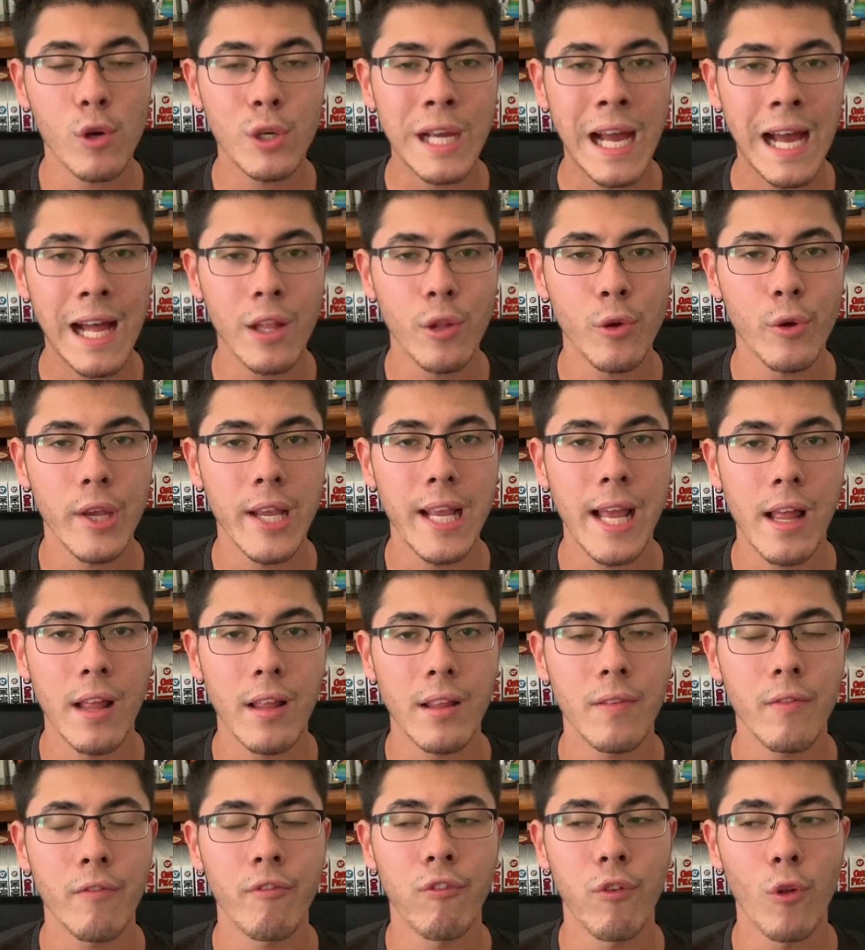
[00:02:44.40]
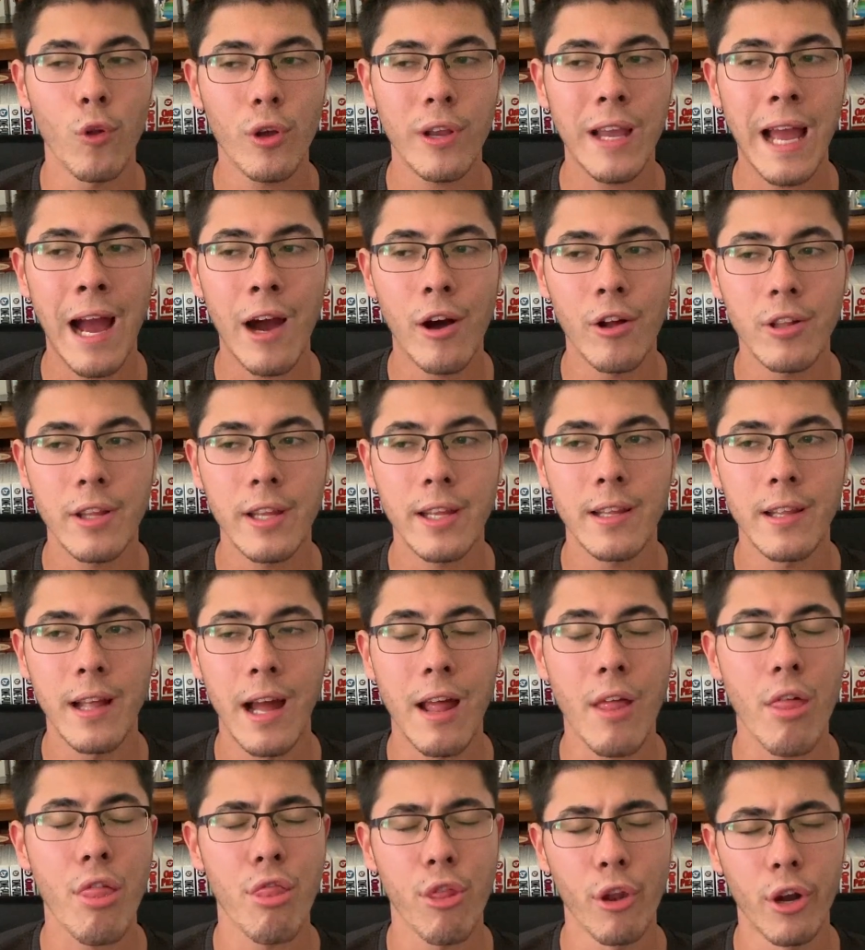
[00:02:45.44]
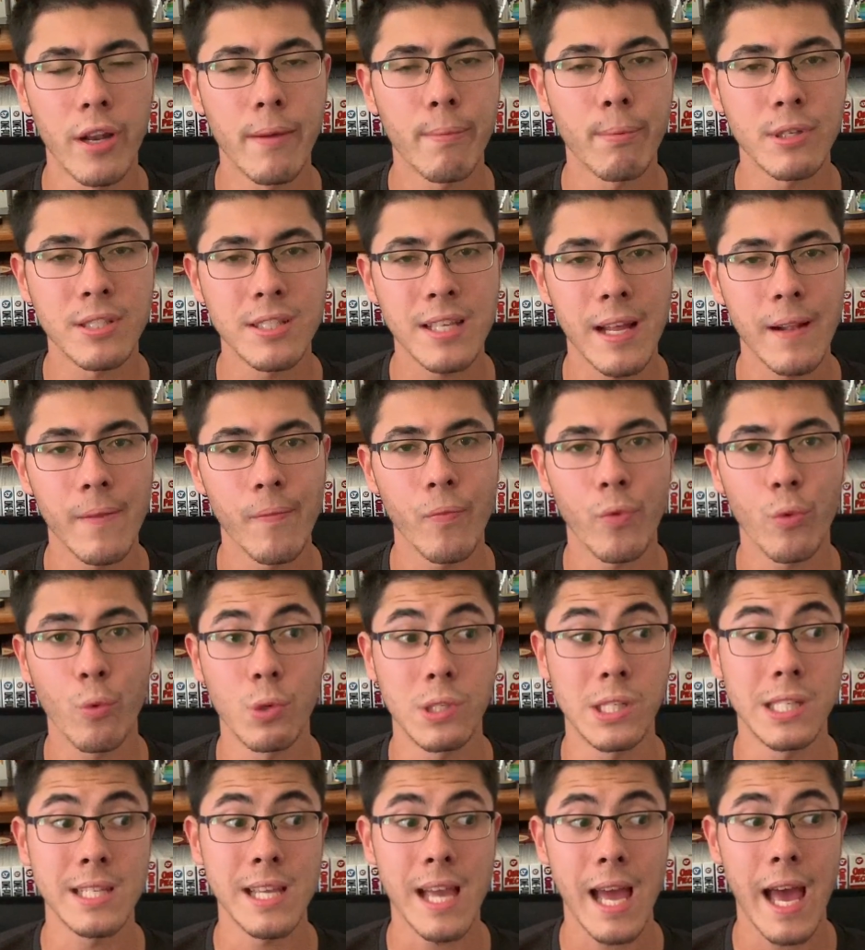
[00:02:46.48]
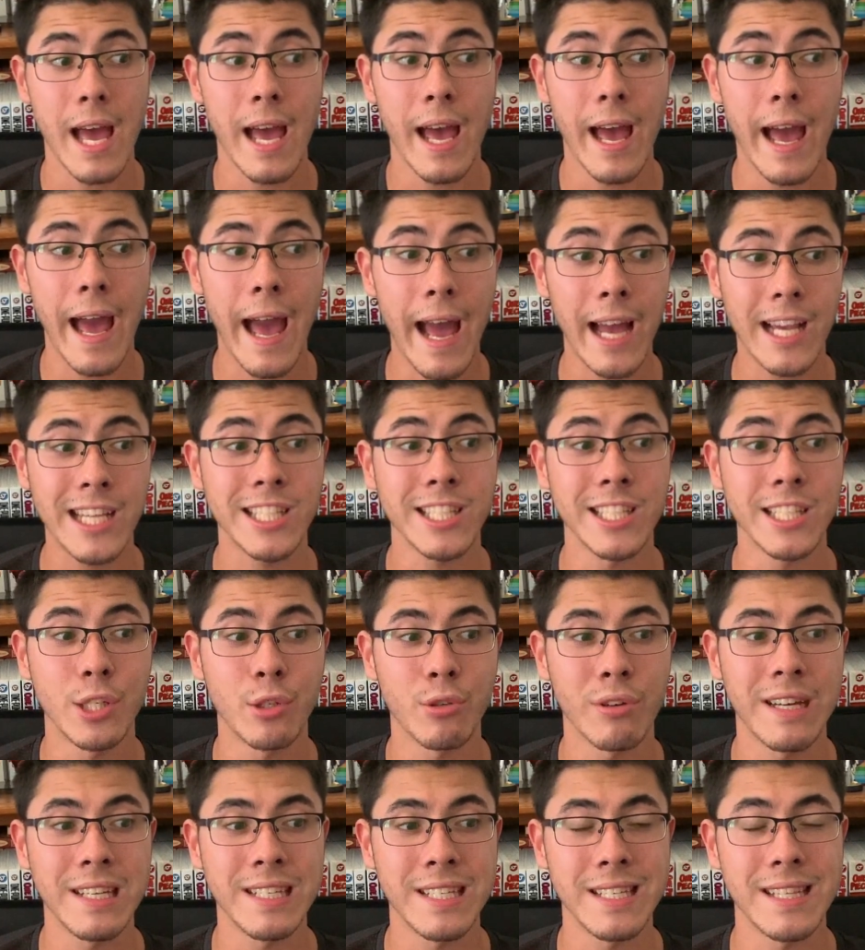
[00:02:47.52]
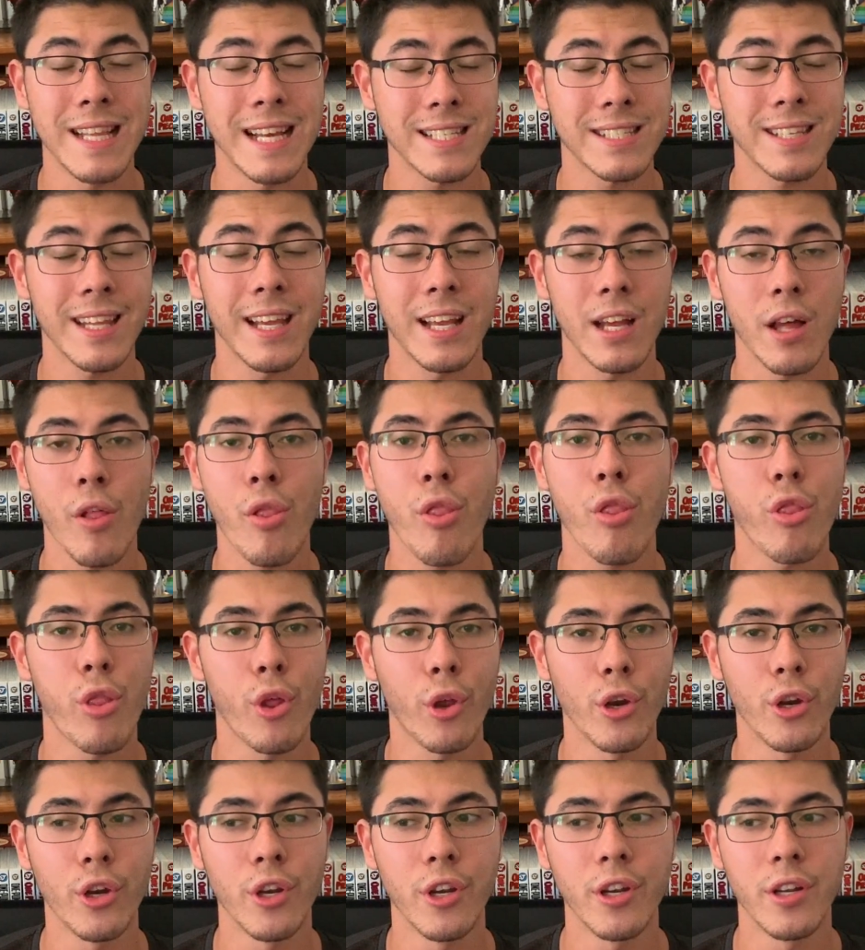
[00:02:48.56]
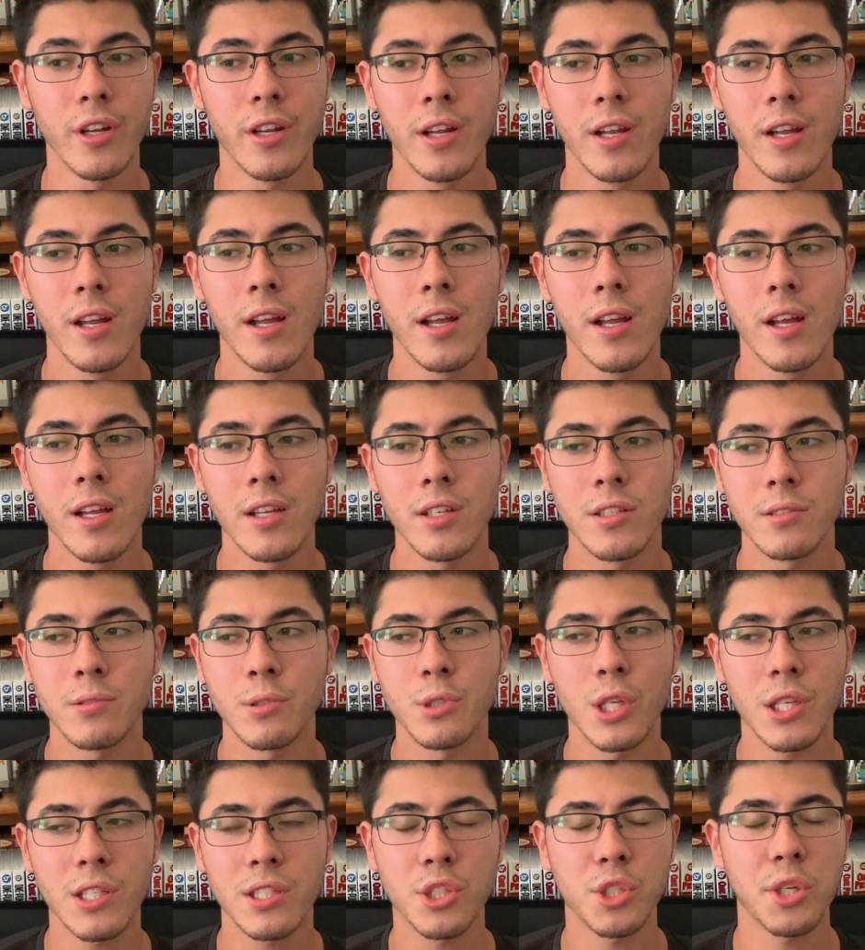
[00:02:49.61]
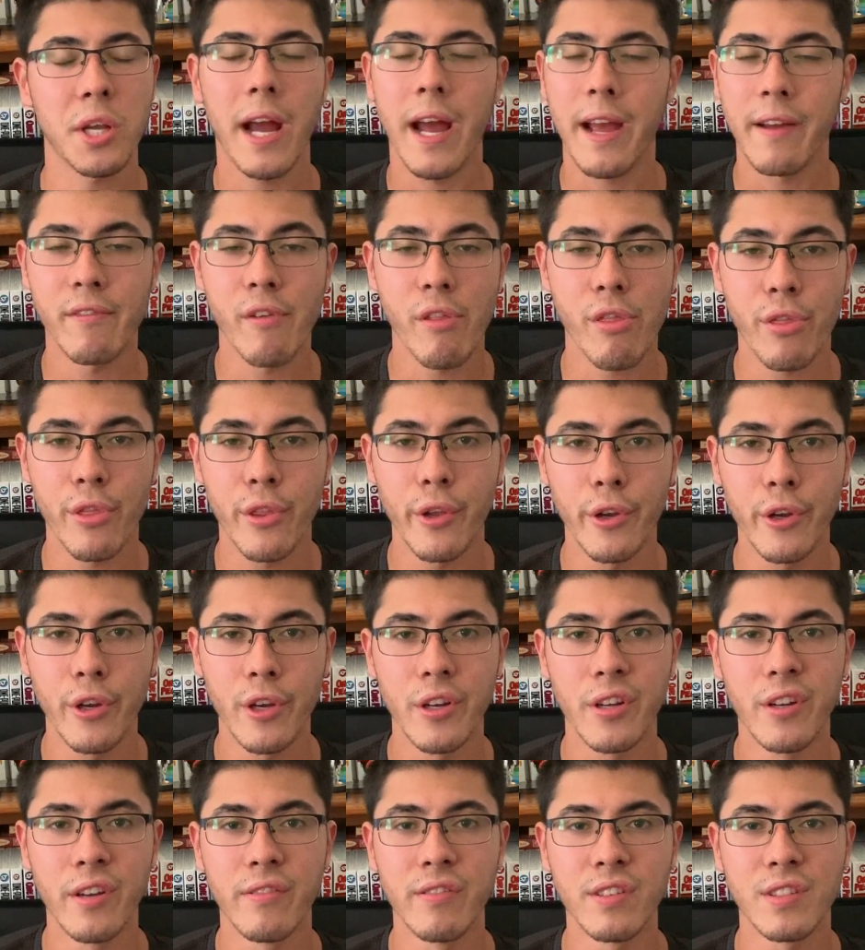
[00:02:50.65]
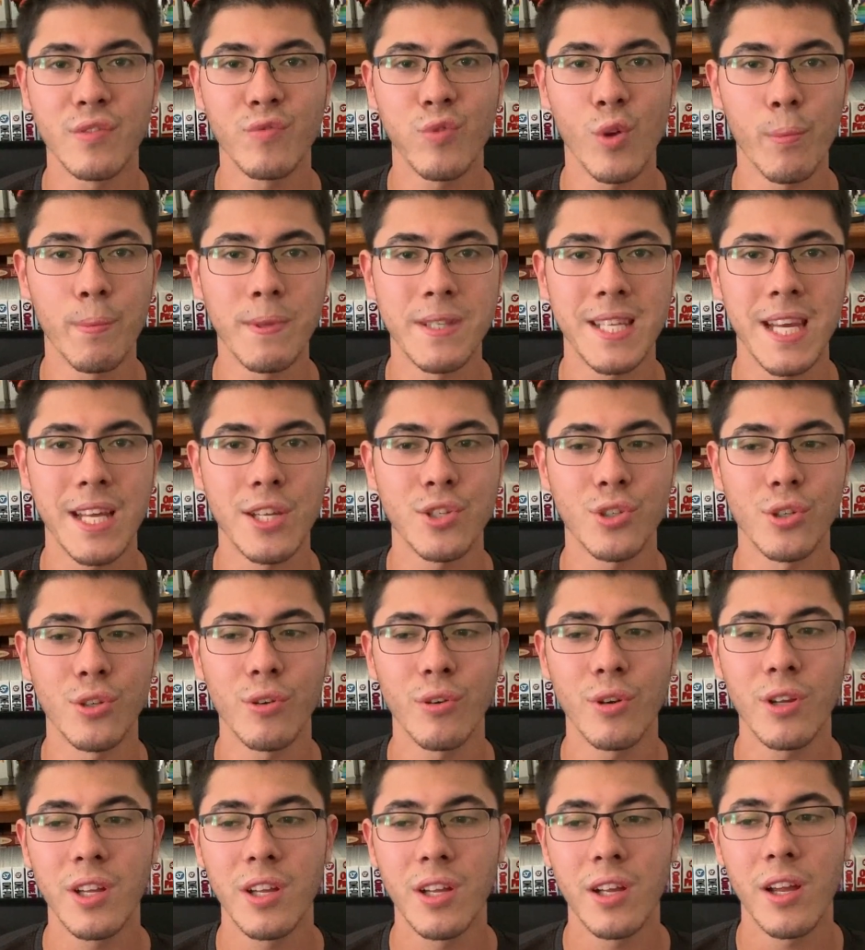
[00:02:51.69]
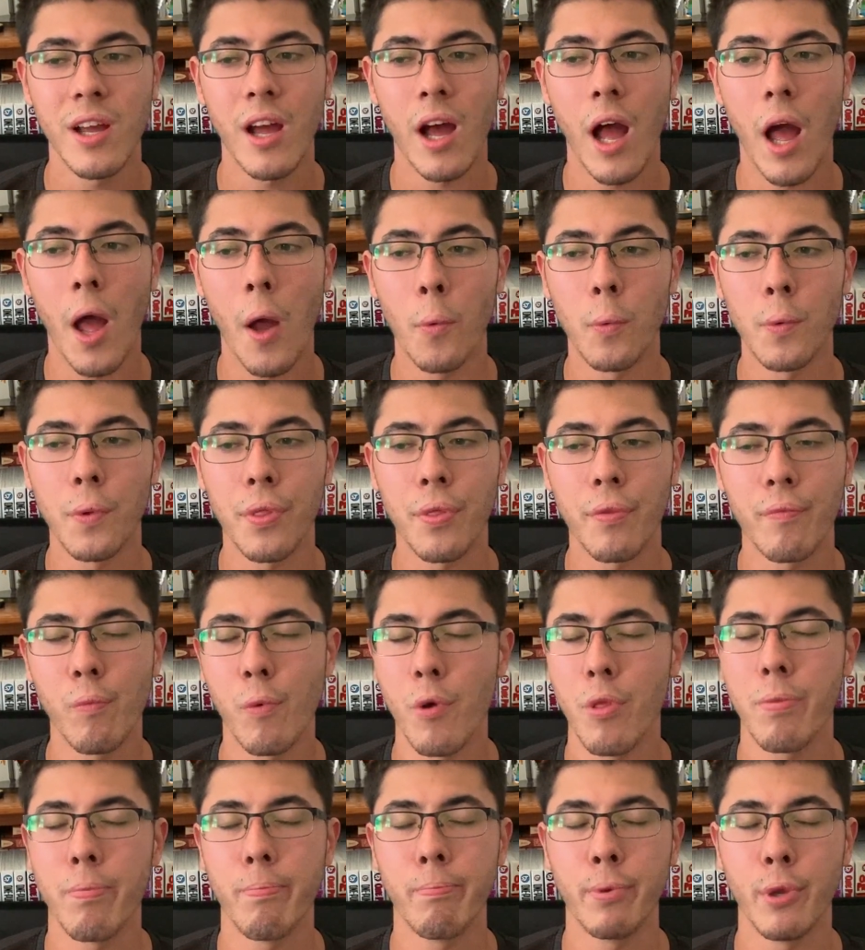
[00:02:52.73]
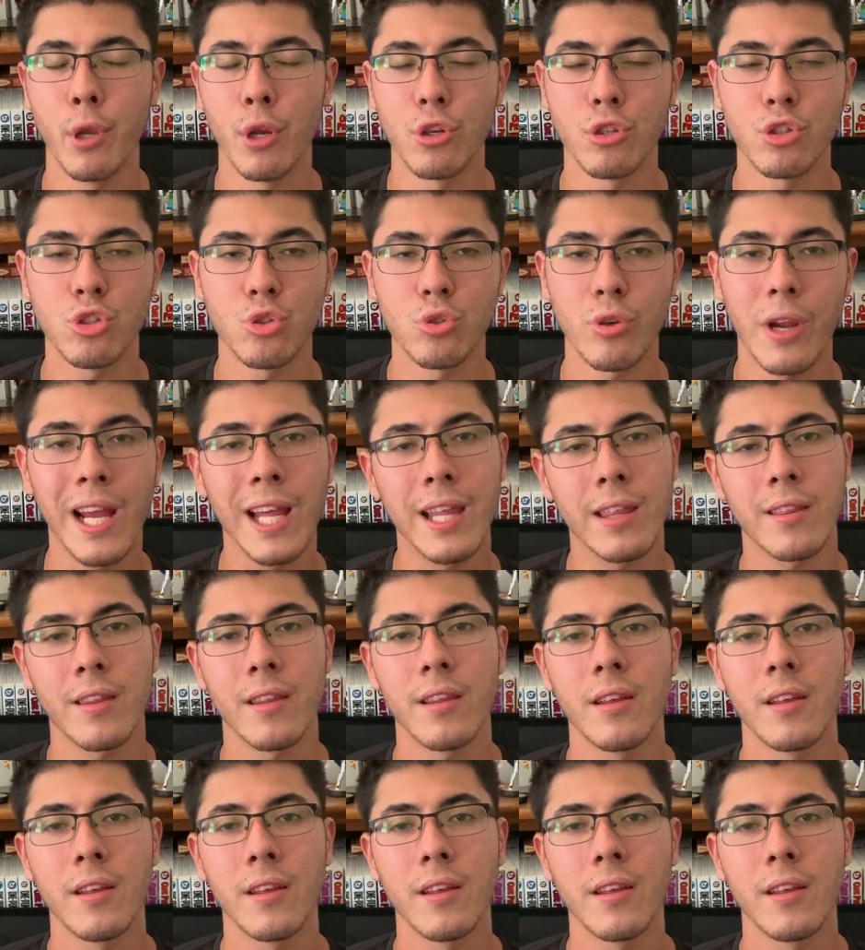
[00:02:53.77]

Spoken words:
cowling at 30%, which is actually crazy. That's like a third, just shy of a third of his full potential with pure strength,